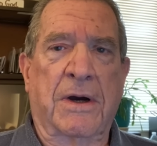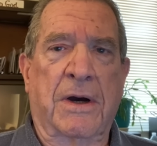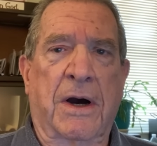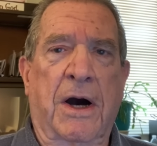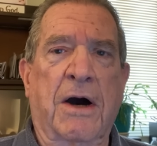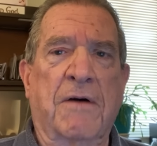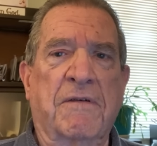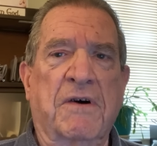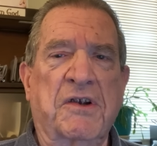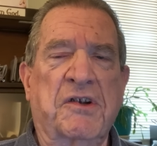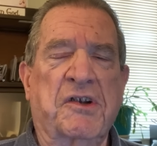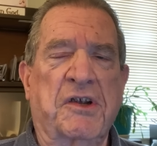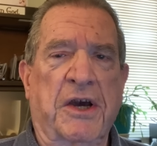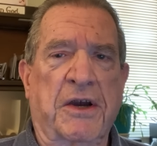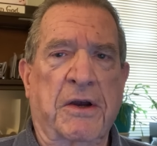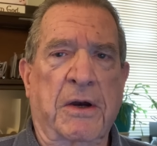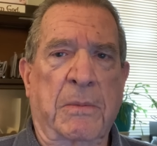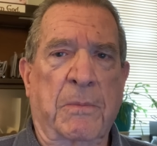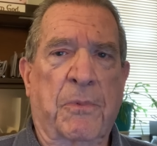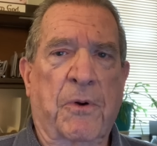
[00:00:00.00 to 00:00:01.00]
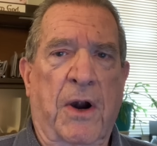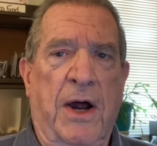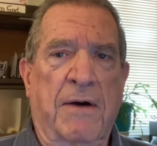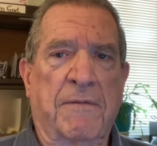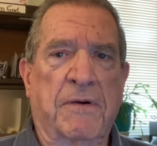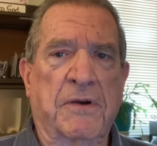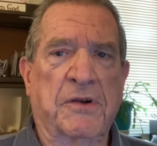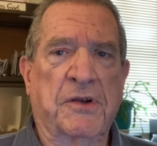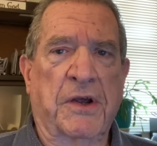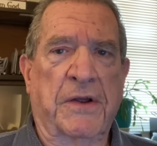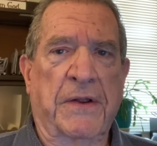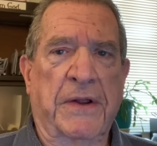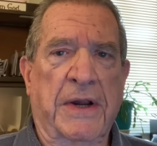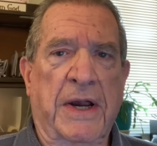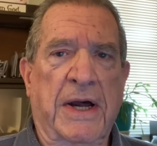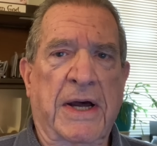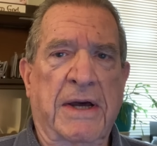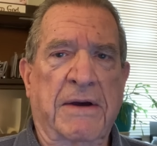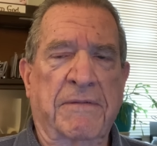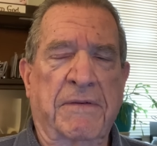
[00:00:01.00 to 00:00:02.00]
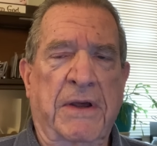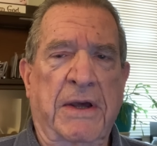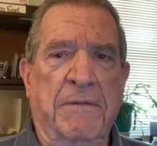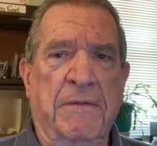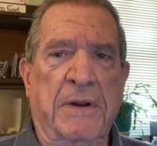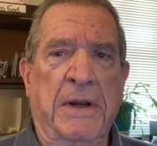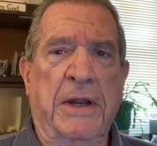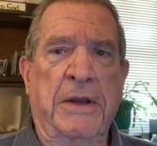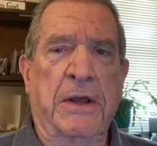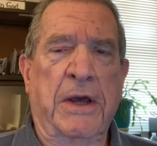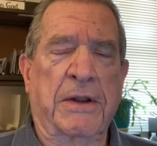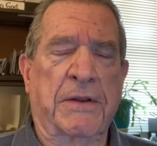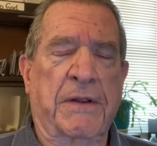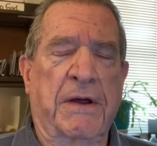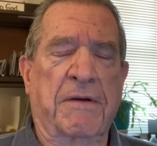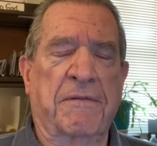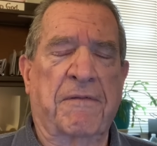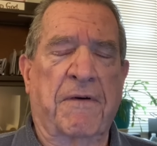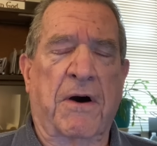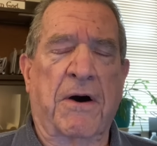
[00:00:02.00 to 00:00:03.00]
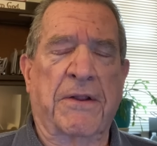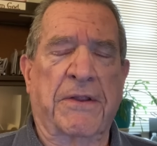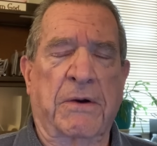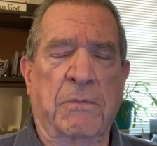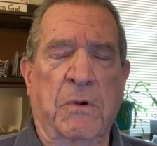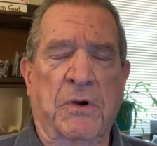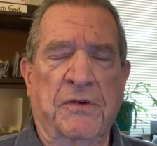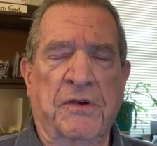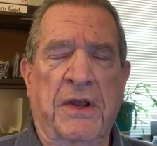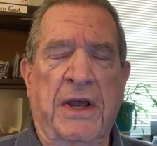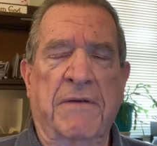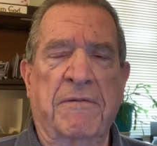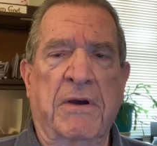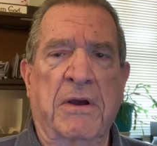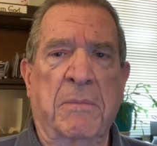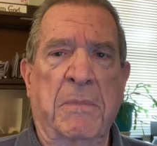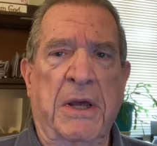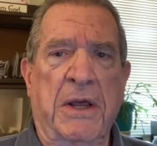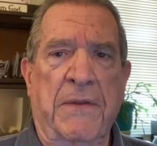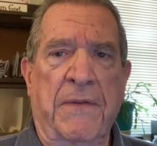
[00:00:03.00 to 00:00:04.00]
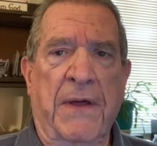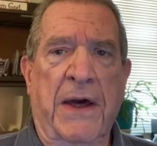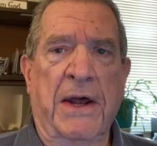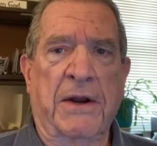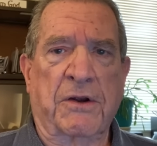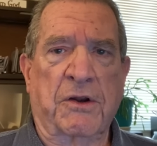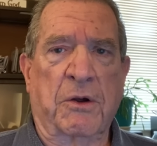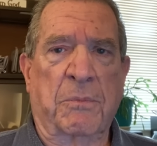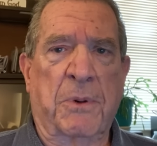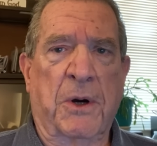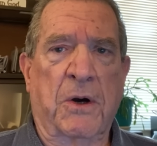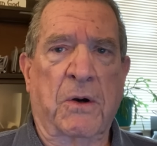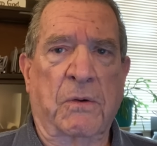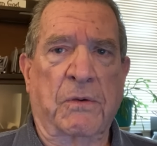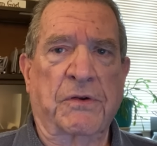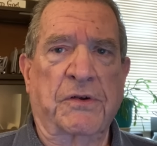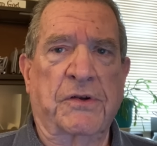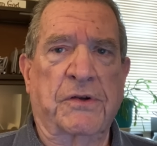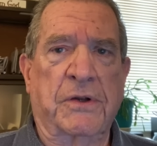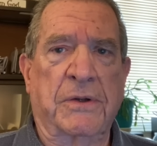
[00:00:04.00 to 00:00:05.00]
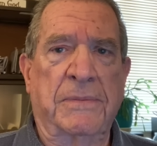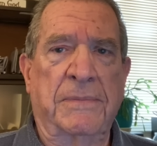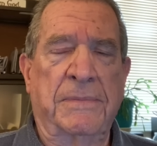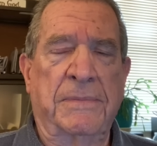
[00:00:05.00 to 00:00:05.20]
of a second prophecy that I have given, and yet the Father was giving me that to post.